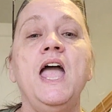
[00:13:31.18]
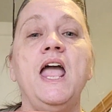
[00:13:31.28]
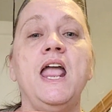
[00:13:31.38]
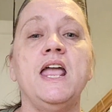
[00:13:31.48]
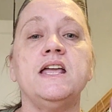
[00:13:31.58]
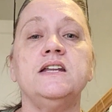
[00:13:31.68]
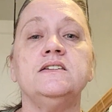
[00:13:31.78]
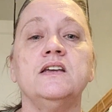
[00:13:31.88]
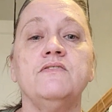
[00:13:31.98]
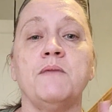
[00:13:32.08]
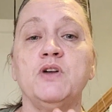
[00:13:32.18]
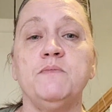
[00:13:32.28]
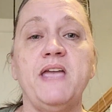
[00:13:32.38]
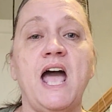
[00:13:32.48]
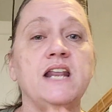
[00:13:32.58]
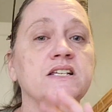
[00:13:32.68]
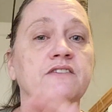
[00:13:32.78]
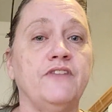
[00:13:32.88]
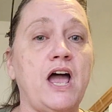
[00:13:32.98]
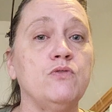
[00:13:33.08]
And I'm going to be adding
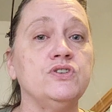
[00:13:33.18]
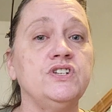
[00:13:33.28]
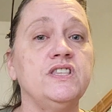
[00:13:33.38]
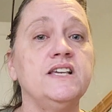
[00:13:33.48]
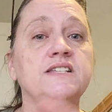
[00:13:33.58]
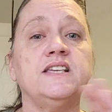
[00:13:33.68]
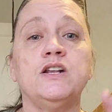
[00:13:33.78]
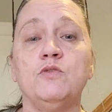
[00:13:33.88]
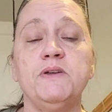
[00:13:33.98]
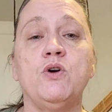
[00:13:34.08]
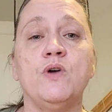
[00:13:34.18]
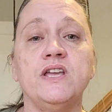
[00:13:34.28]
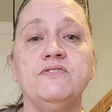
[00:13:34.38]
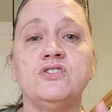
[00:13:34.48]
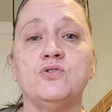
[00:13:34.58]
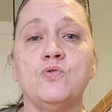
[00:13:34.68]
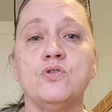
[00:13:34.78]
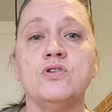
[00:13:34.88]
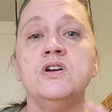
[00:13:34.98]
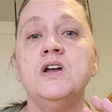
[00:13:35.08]
some flowers to this, and it'll be going in the
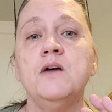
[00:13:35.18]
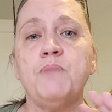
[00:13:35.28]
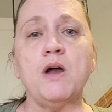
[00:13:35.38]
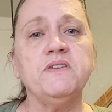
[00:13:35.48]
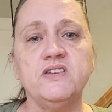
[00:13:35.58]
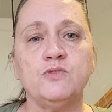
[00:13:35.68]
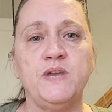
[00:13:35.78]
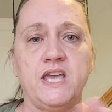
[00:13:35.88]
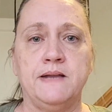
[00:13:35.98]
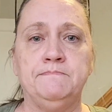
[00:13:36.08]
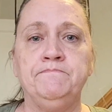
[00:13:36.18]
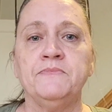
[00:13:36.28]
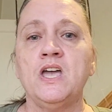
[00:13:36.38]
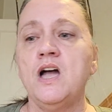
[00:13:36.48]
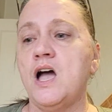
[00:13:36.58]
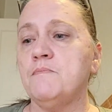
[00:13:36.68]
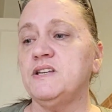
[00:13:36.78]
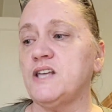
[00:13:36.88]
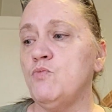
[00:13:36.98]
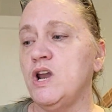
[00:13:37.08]
store probably this weekend
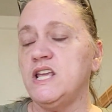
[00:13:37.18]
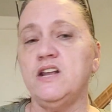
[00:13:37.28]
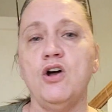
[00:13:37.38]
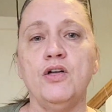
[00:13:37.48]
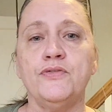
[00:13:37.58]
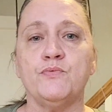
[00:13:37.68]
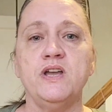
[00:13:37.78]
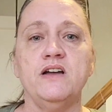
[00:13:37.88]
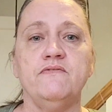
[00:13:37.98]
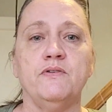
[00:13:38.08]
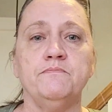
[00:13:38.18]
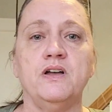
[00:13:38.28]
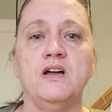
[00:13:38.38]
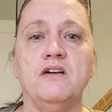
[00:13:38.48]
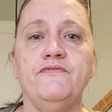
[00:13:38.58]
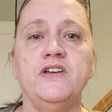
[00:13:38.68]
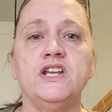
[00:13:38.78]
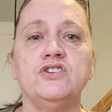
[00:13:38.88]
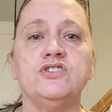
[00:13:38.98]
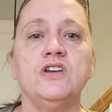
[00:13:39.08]
because I want to get all three of them
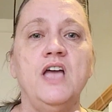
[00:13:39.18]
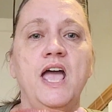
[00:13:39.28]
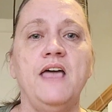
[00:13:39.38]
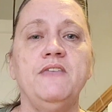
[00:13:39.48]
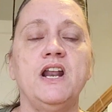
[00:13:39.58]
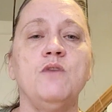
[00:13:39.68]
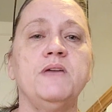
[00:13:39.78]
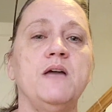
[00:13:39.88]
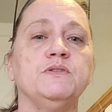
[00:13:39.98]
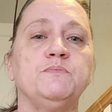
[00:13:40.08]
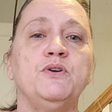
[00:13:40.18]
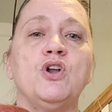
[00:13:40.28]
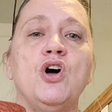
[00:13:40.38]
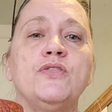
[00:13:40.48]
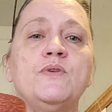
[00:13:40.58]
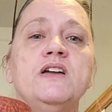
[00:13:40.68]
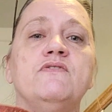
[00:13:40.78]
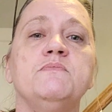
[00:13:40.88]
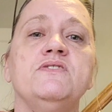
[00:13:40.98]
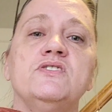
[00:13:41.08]
finished, and then I'll be able to put all three of
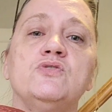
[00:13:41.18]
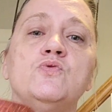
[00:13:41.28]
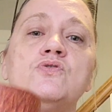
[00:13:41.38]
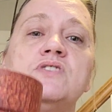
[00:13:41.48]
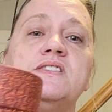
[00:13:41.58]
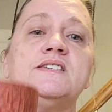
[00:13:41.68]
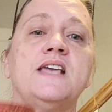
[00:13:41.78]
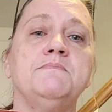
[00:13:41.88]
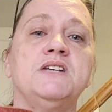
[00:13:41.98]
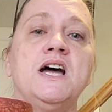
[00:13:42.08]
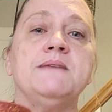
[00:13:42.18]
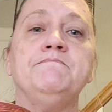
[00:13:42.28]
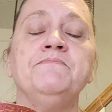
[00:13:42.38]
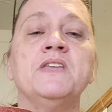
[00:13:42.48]
them in the store at the same time.